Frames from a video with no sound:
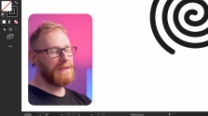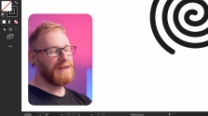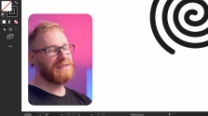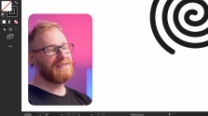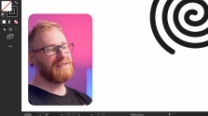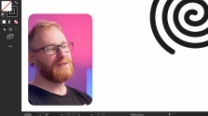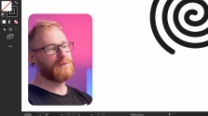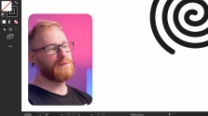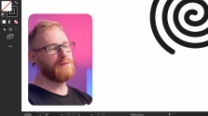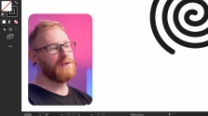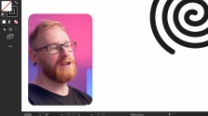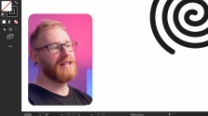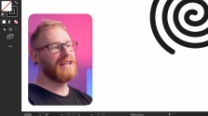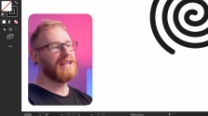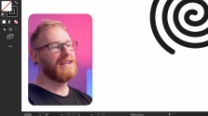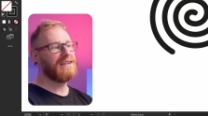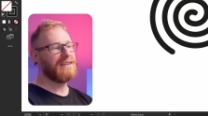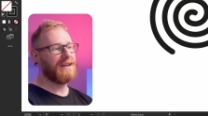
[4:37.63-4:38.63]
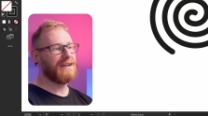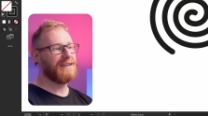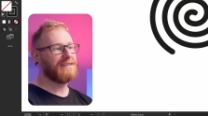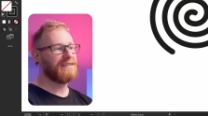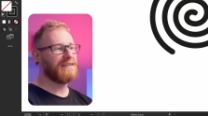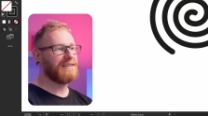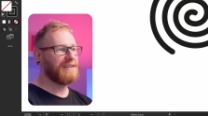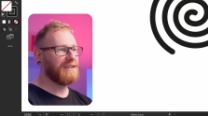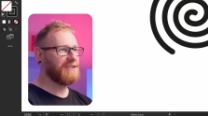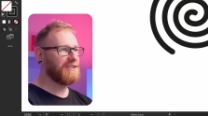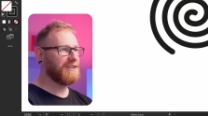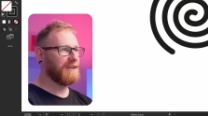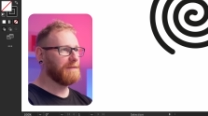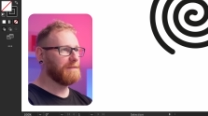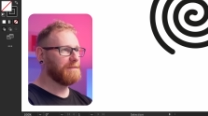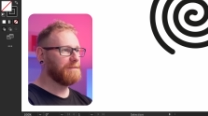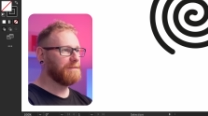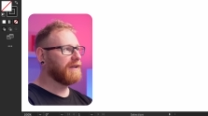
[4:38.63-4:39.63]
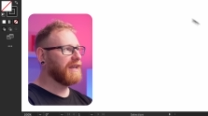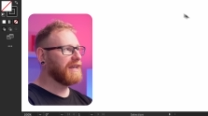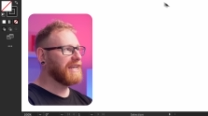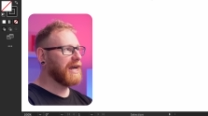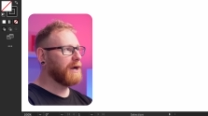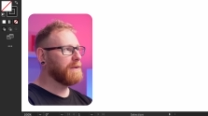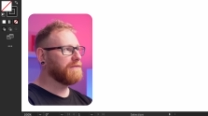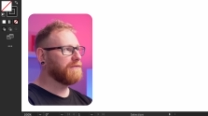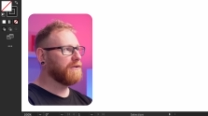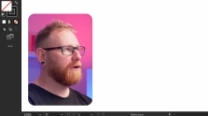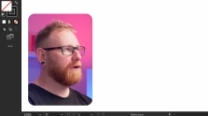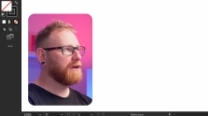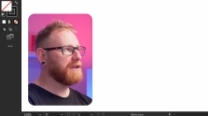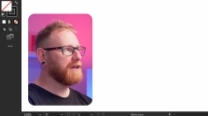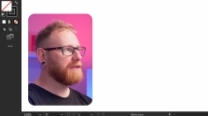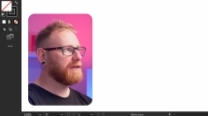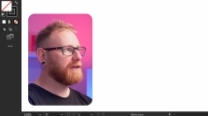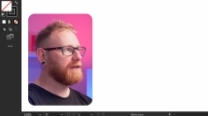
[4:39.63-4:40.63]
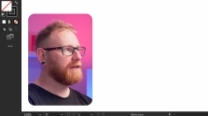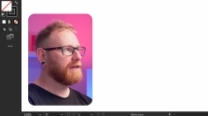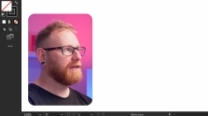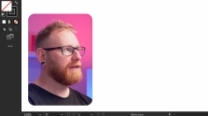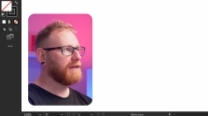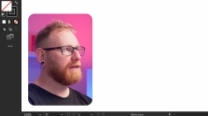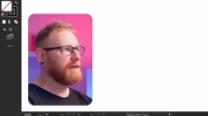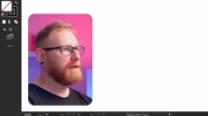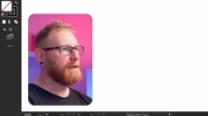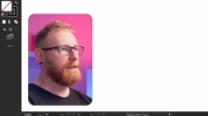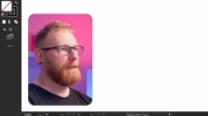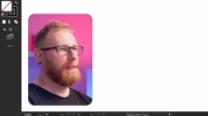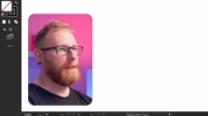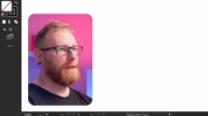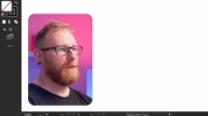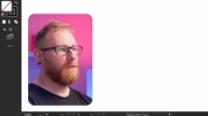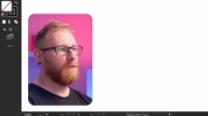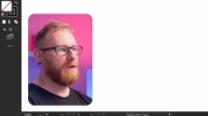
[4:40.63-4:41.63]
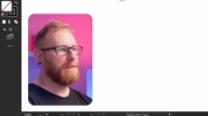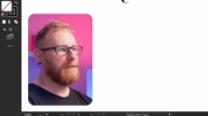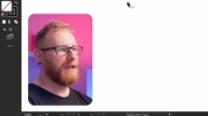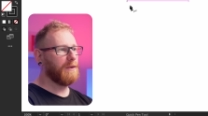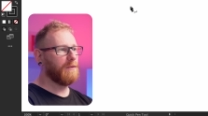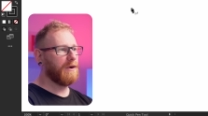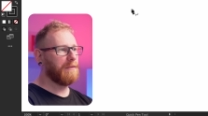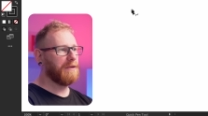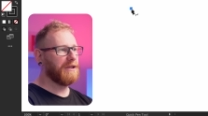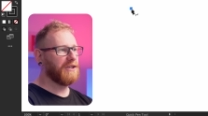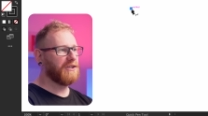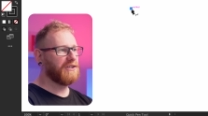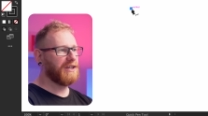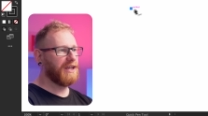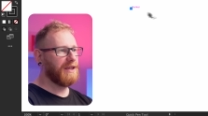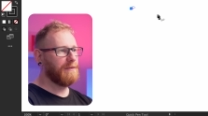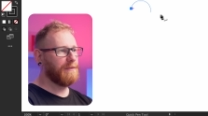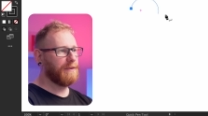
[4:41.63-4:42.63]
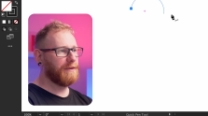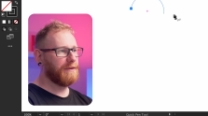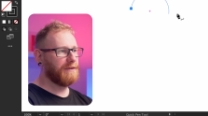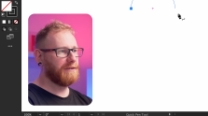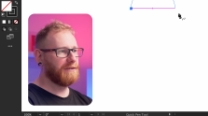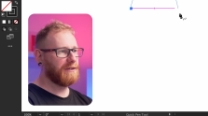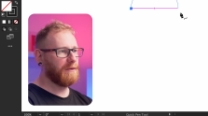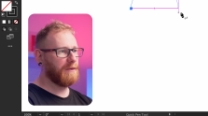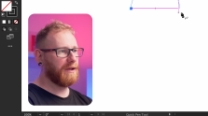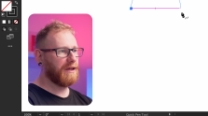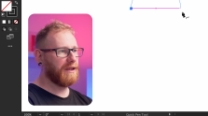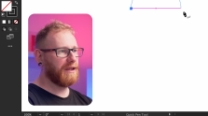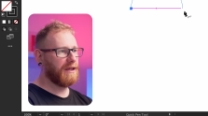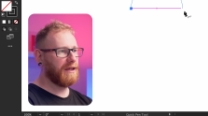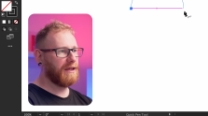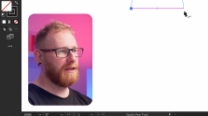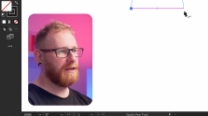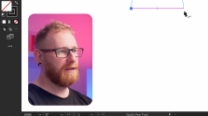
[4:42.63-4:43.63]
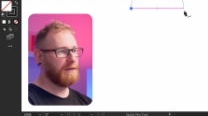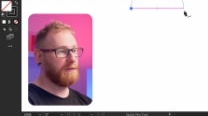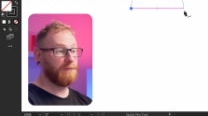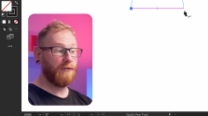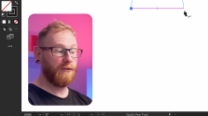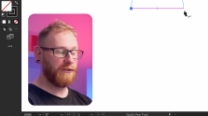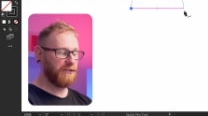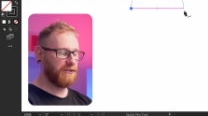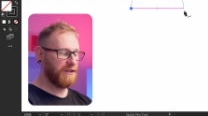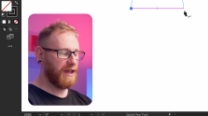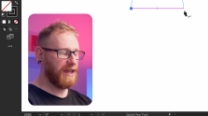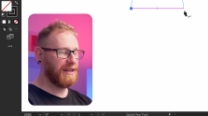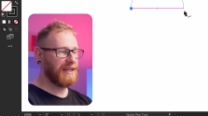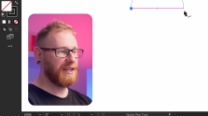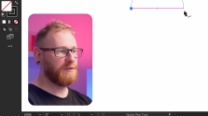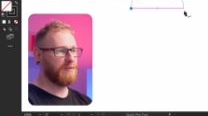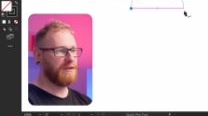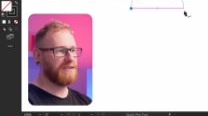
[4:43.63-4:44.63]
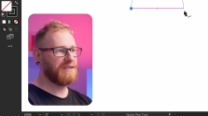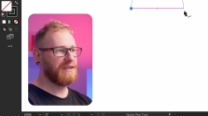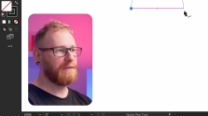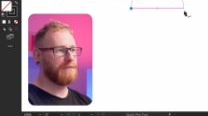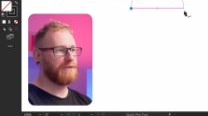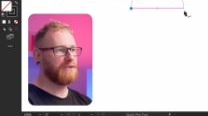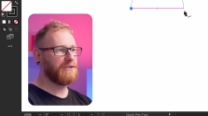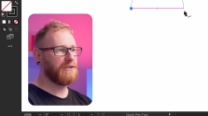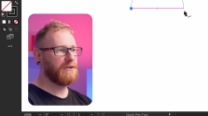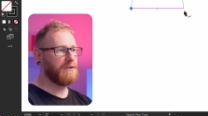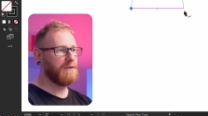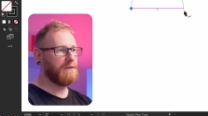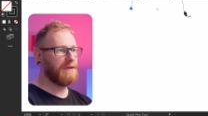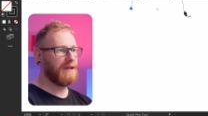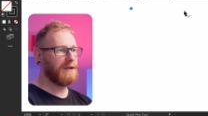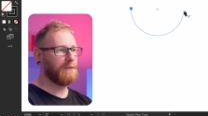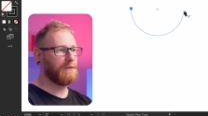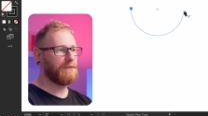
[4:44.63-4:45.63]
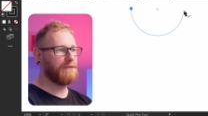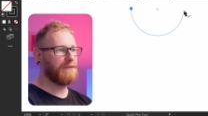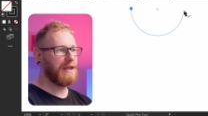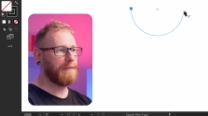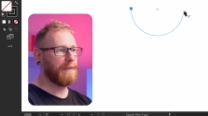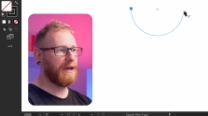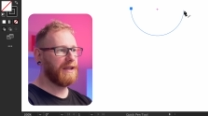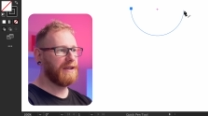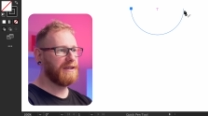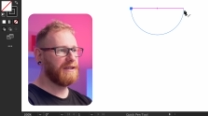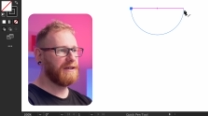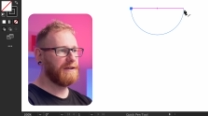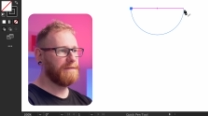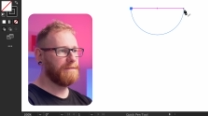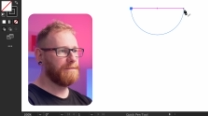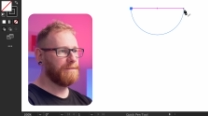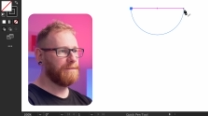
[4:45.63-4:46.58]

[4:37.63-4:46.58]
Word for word: This is a really nice addition. Okay, now we've got another wibbly wobbly shape. So we're gonna, wrong side, let's press number two and it will flip under.